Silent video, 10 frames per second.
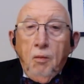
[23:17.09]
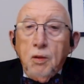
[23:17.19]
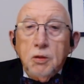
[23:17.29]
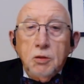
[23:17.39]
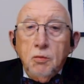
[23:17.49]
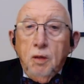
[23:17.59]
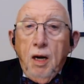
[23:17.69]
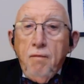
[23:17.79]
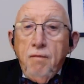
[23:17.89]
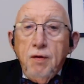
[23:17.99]
wish you
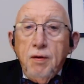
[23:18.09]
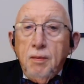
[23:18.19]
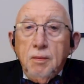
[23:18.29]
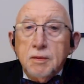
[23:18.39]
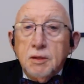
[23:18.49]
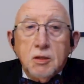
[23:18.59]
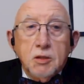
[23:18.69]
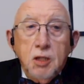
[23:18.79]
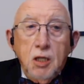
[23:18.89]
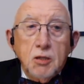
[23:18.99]
every
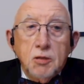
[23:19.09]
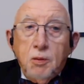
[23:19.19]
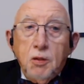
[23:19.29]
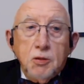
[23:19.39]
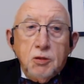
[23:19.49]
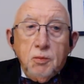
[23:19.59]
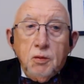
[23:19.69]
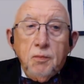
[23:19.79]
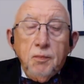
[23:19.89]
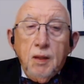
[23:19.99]
success
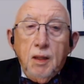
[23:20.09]
possible